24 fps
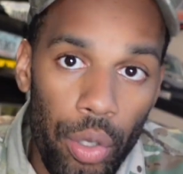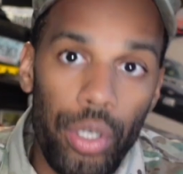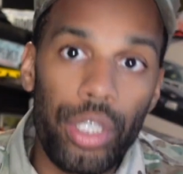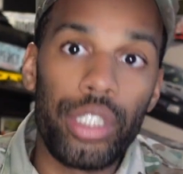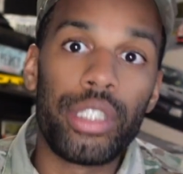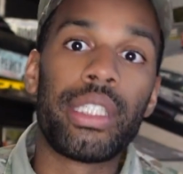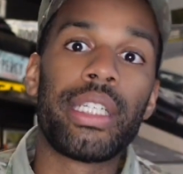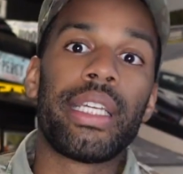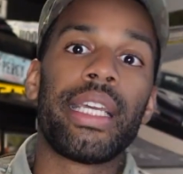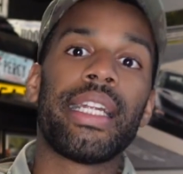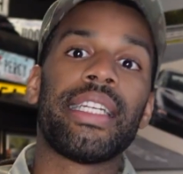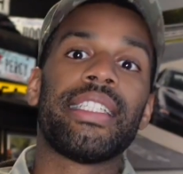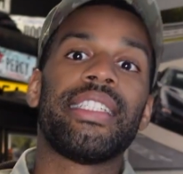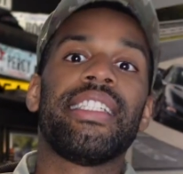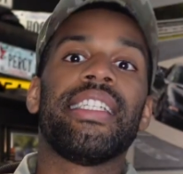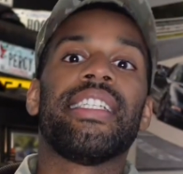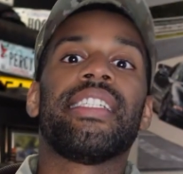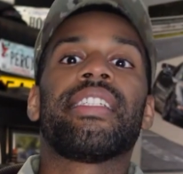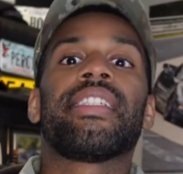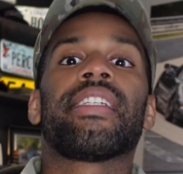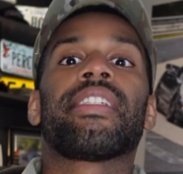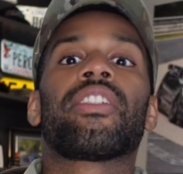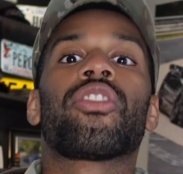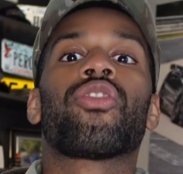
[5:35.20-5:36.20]
to get a
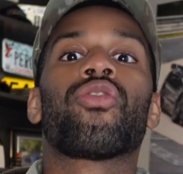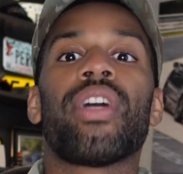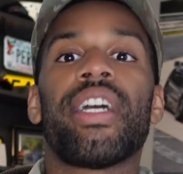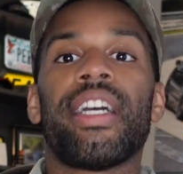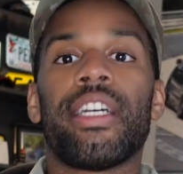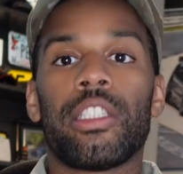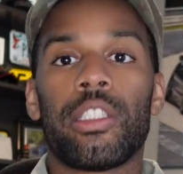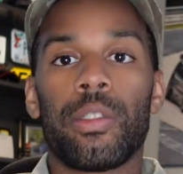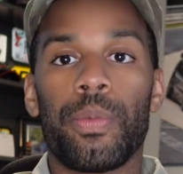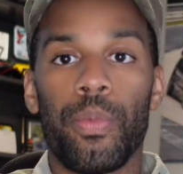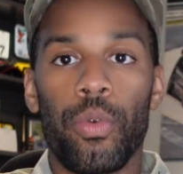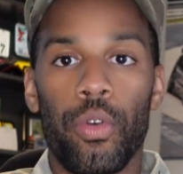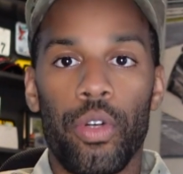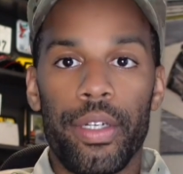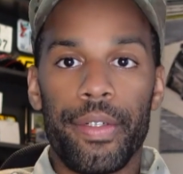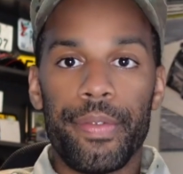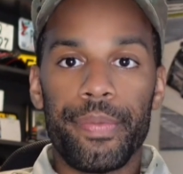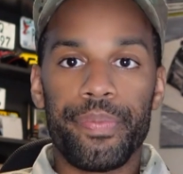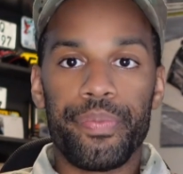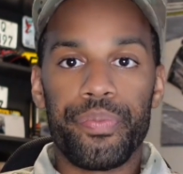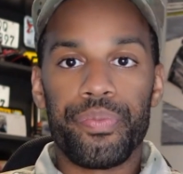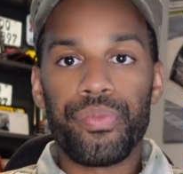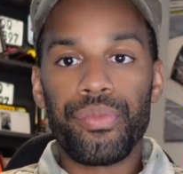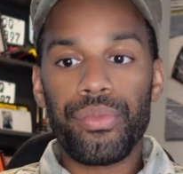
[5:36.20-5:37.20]
C6 Grand Sport,
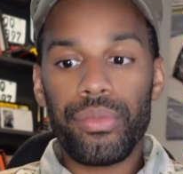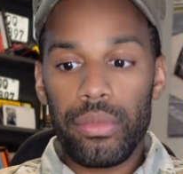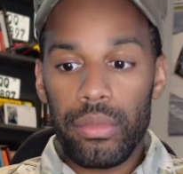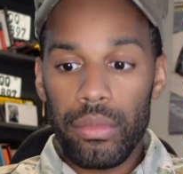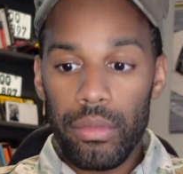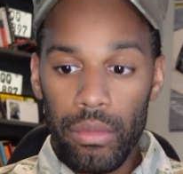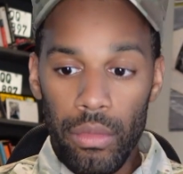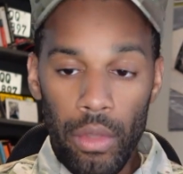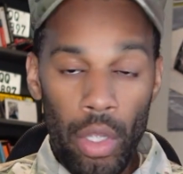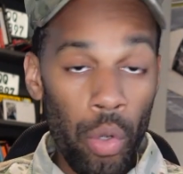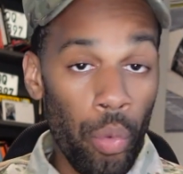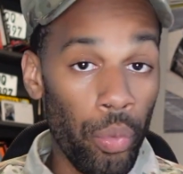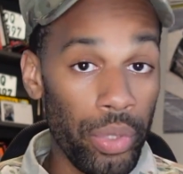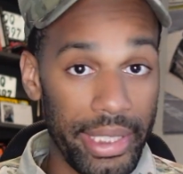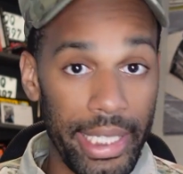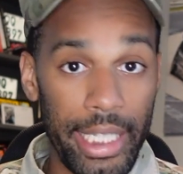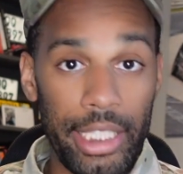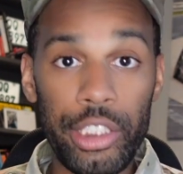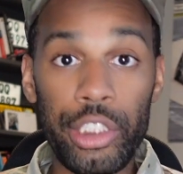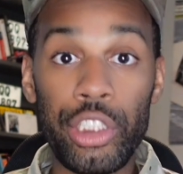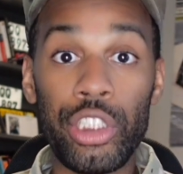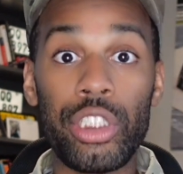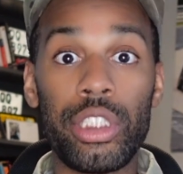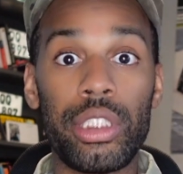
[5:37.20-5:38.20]
which I
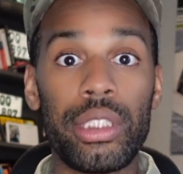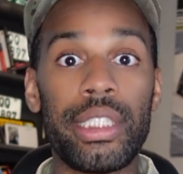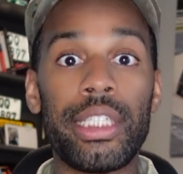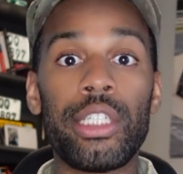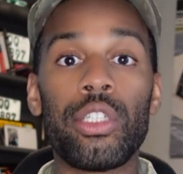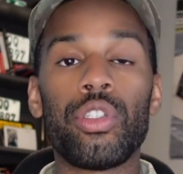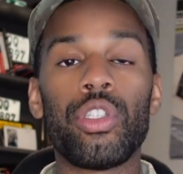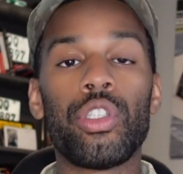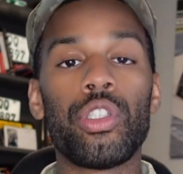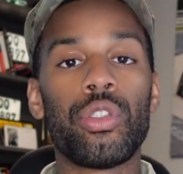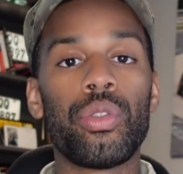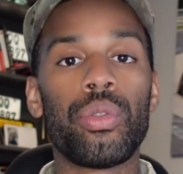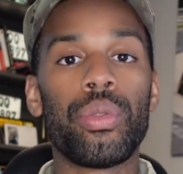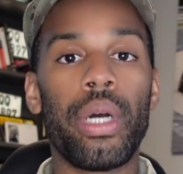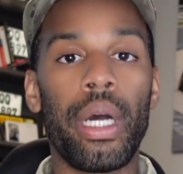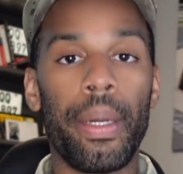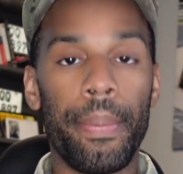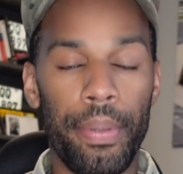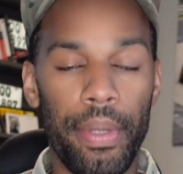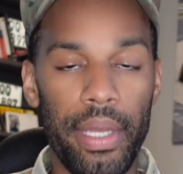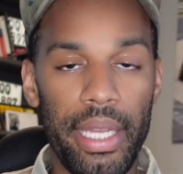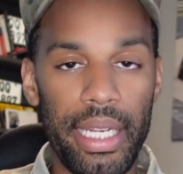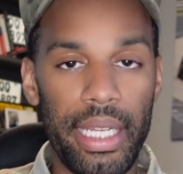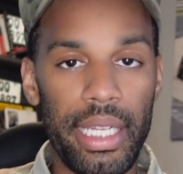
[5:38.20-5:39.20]
still do
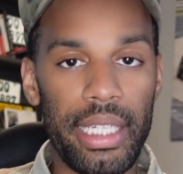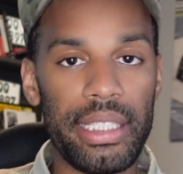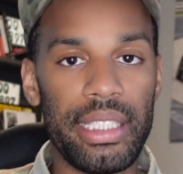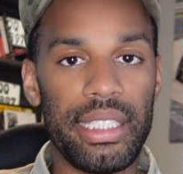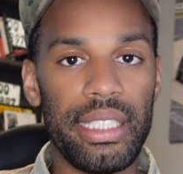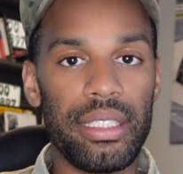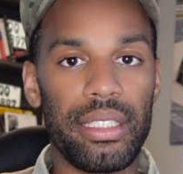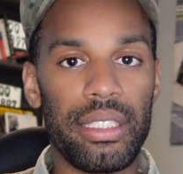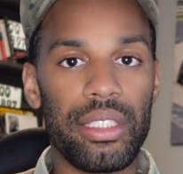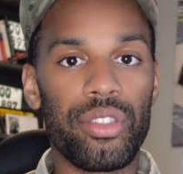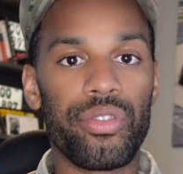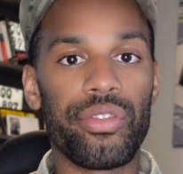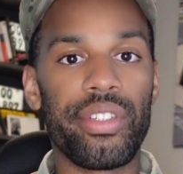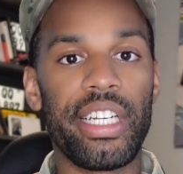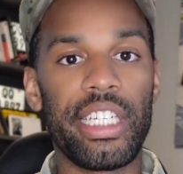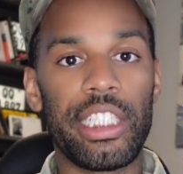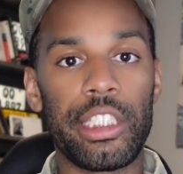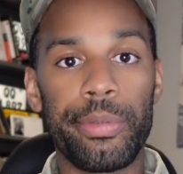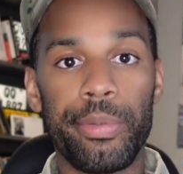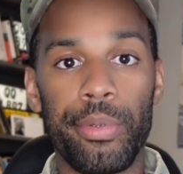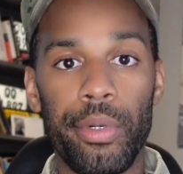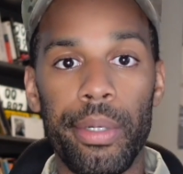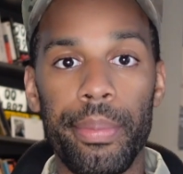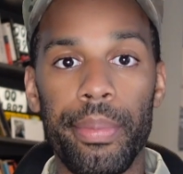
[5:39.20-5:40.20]
plan to get a C6 Grand
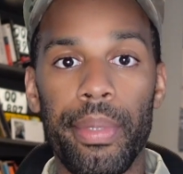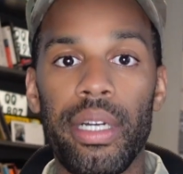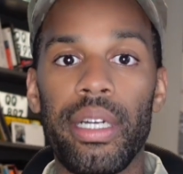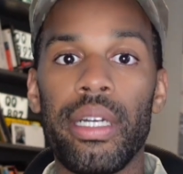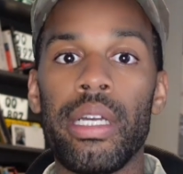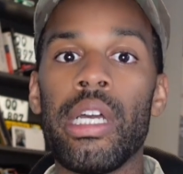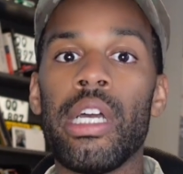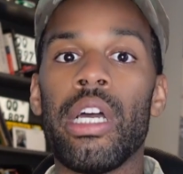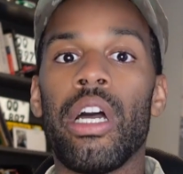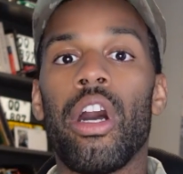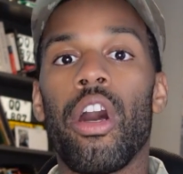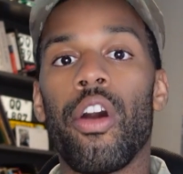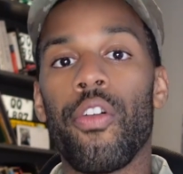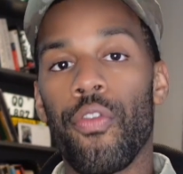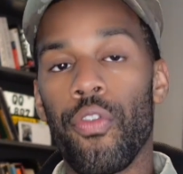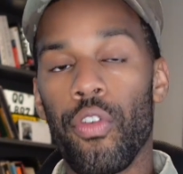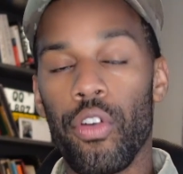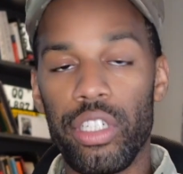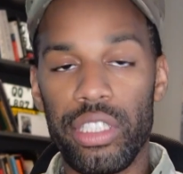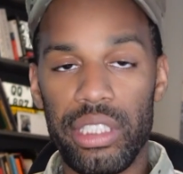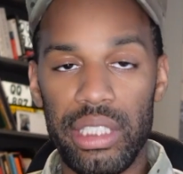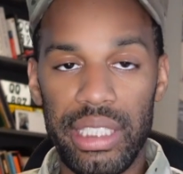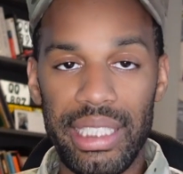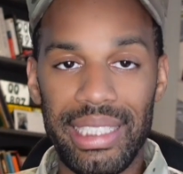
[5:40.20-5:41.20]
Sport, but
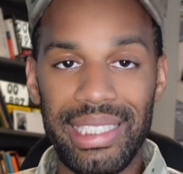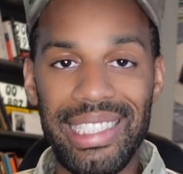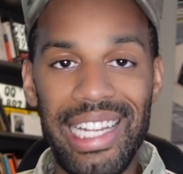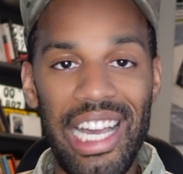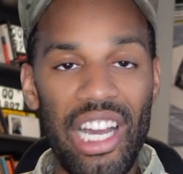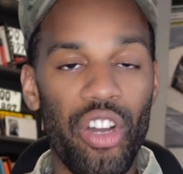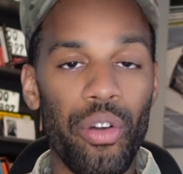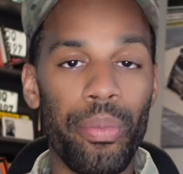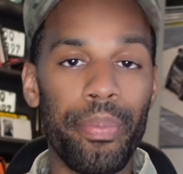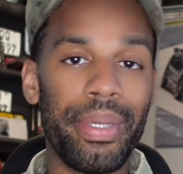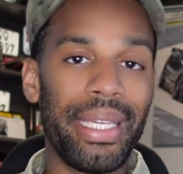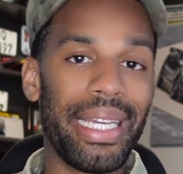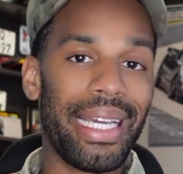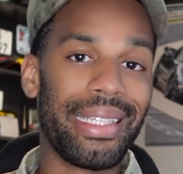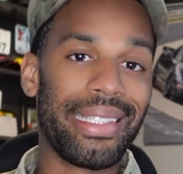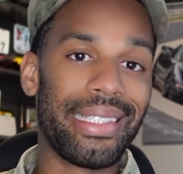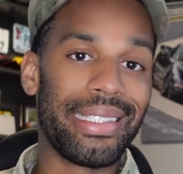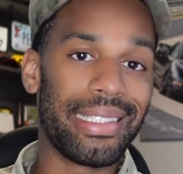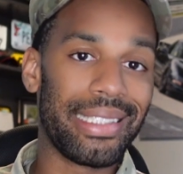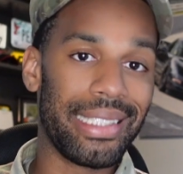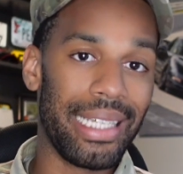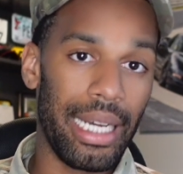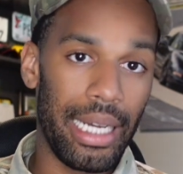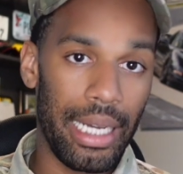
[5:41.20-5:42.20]
unfortunately it's not going to be at
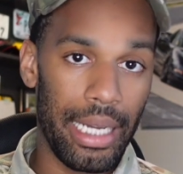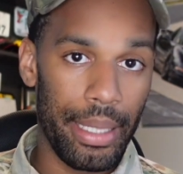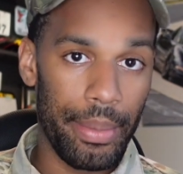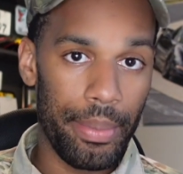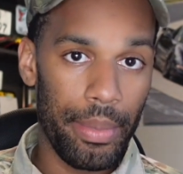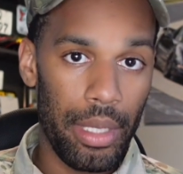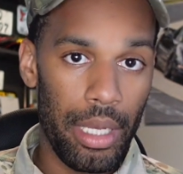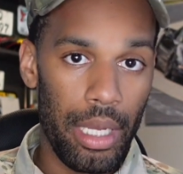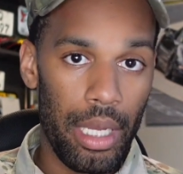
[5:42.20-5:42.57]
this time.